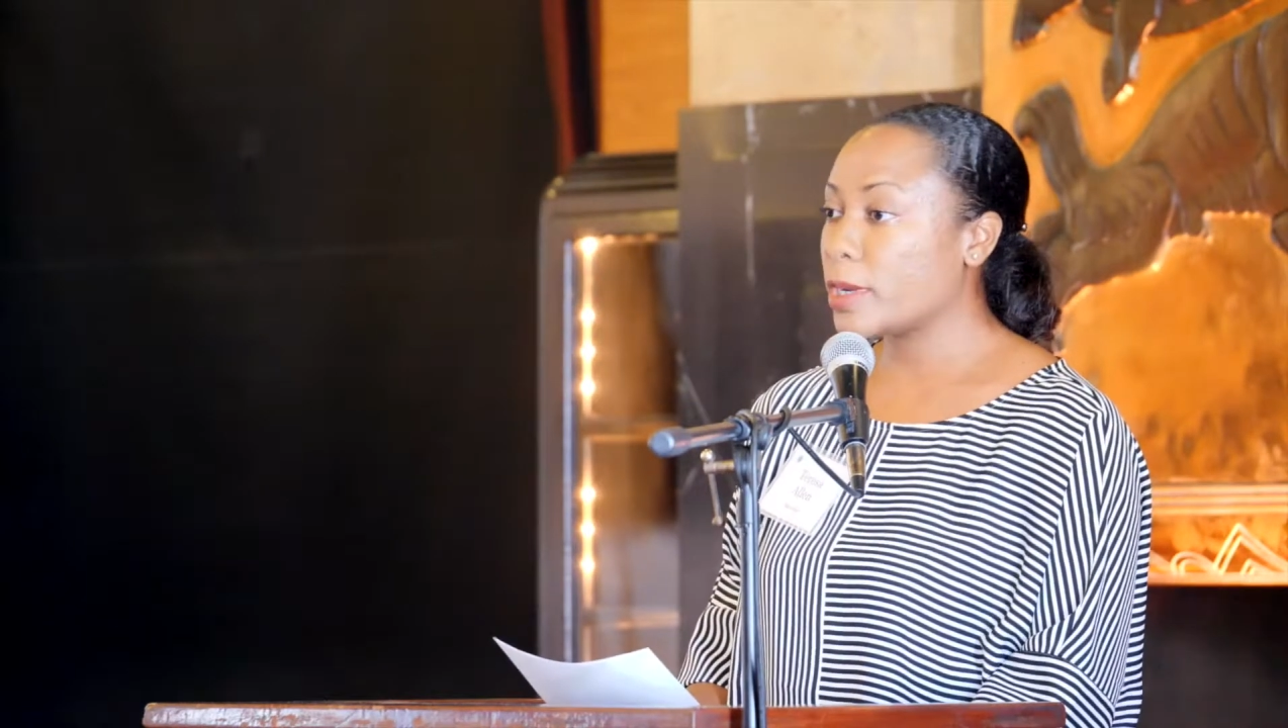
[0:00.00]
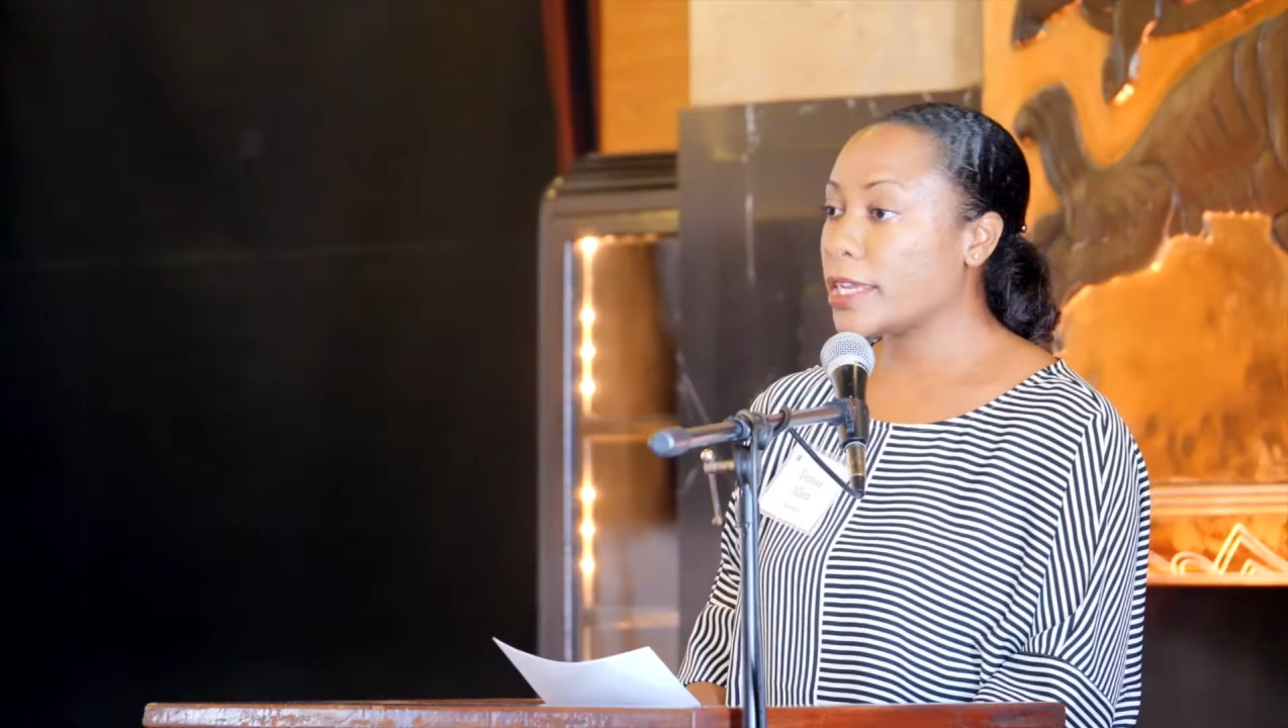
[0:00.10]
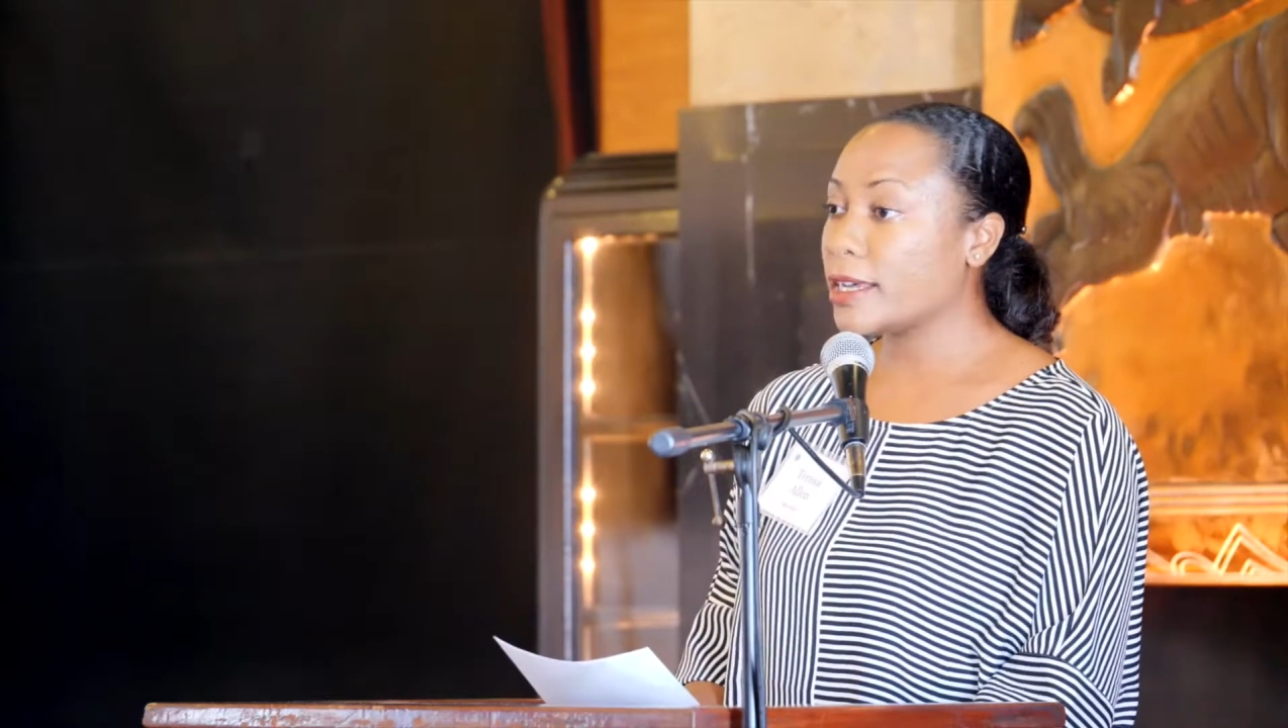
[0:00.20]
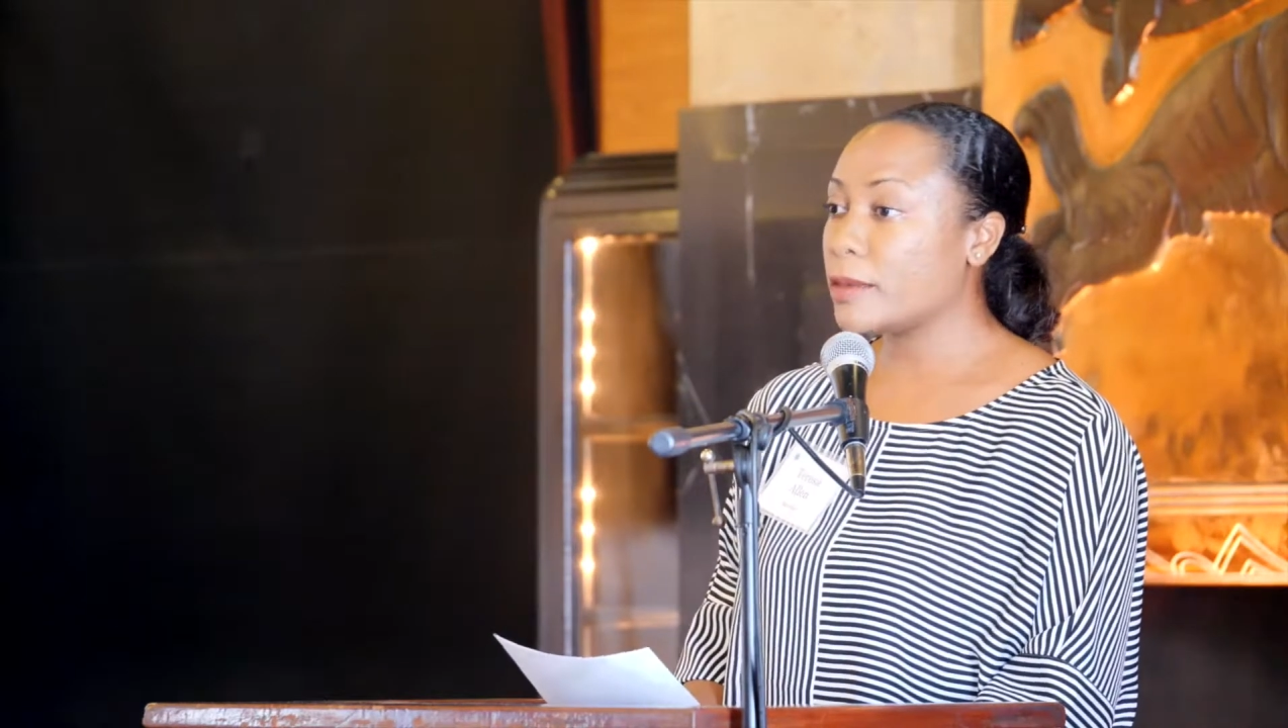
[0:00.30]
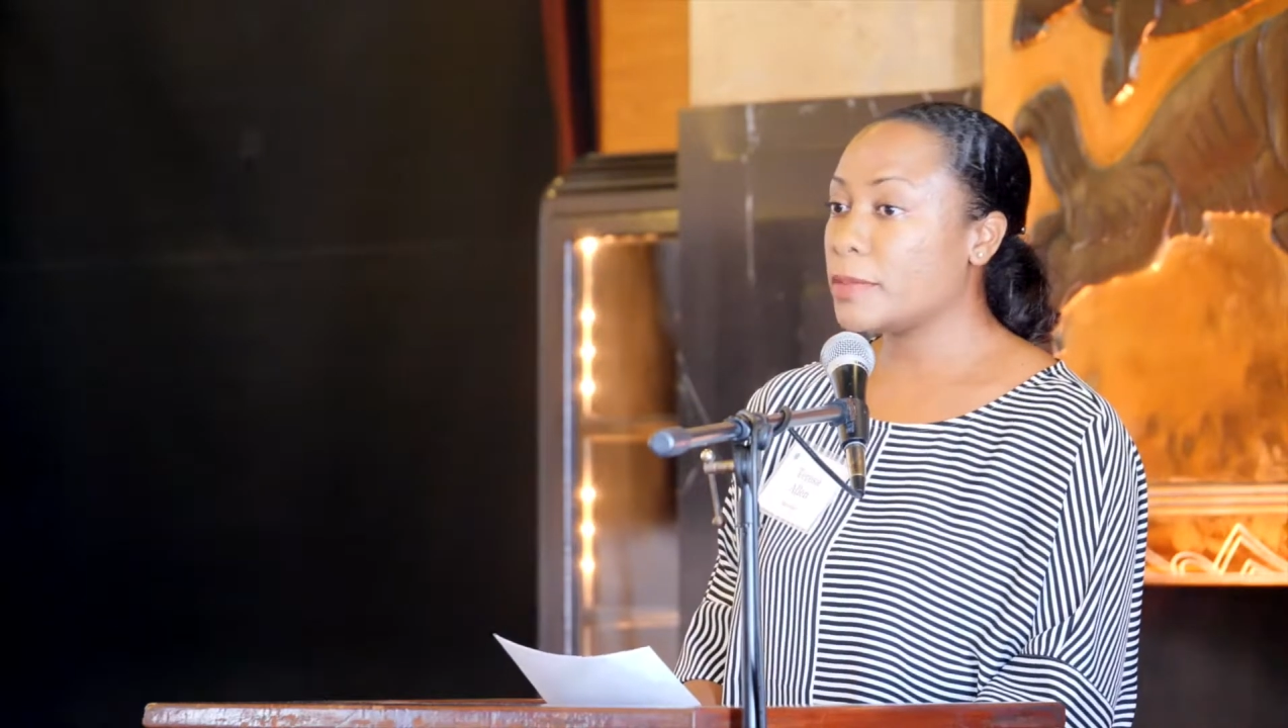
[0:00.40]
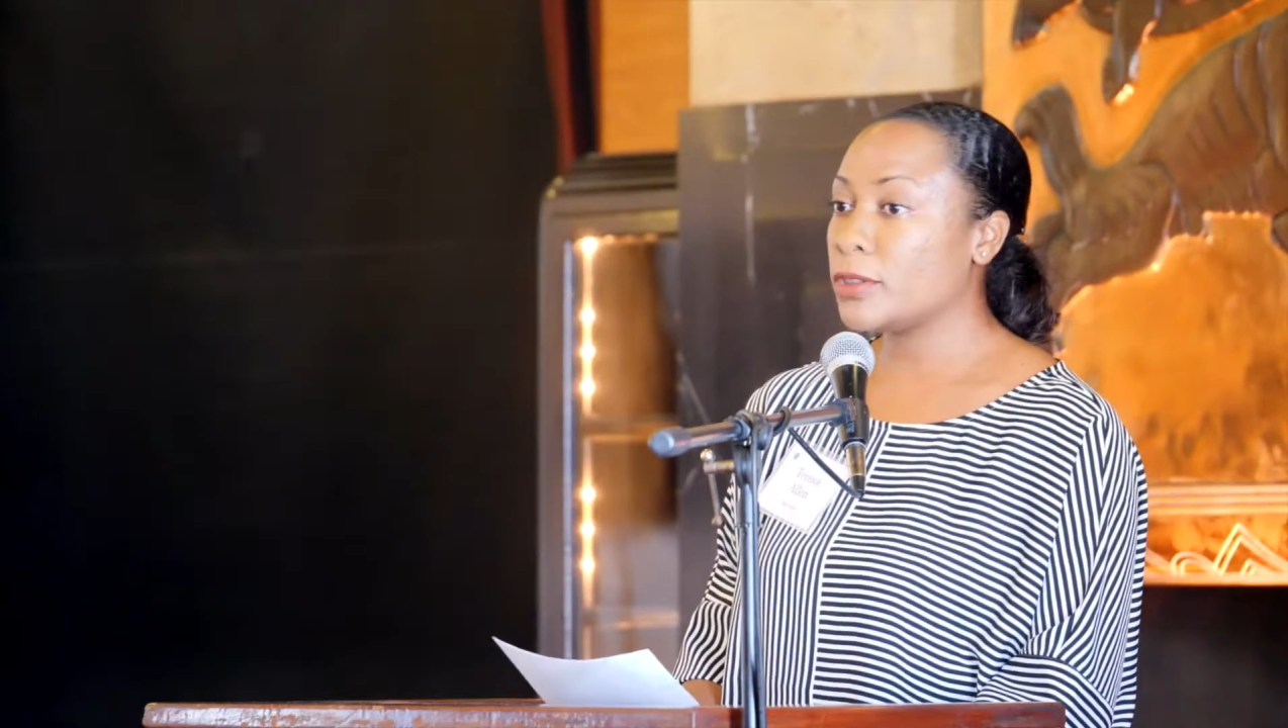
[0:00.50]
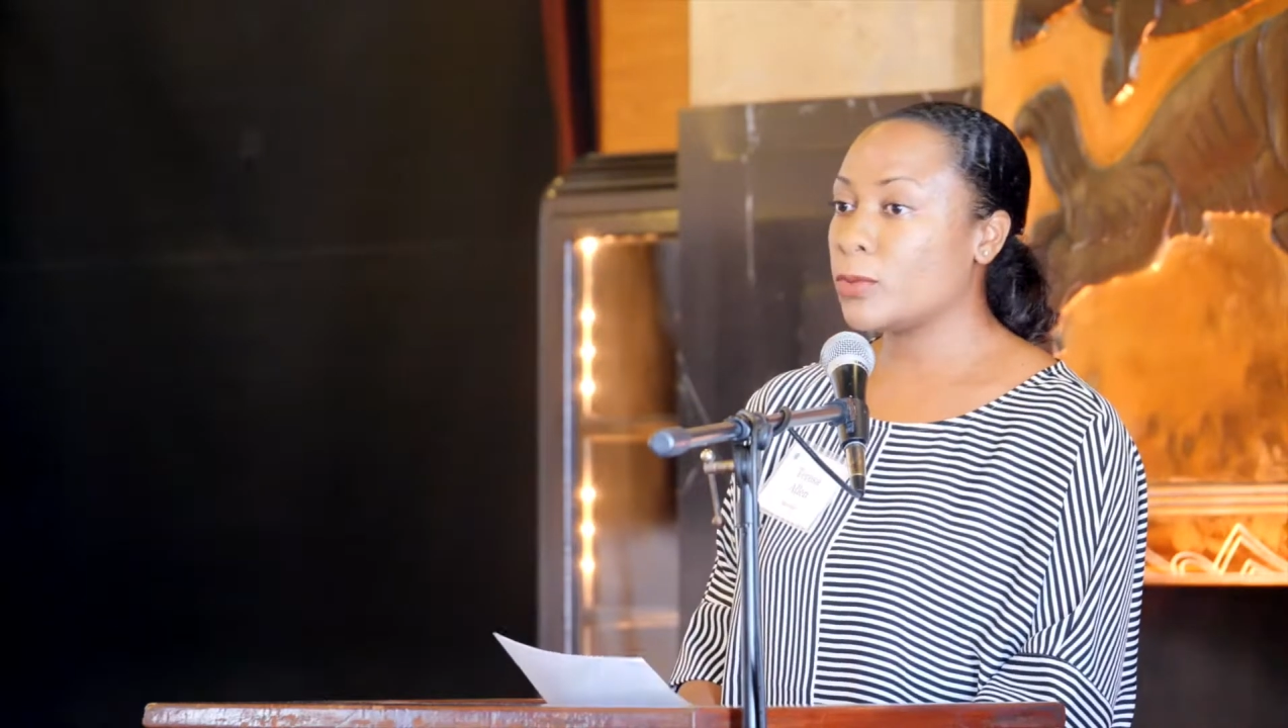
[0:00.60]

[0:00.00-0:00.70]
to wake up in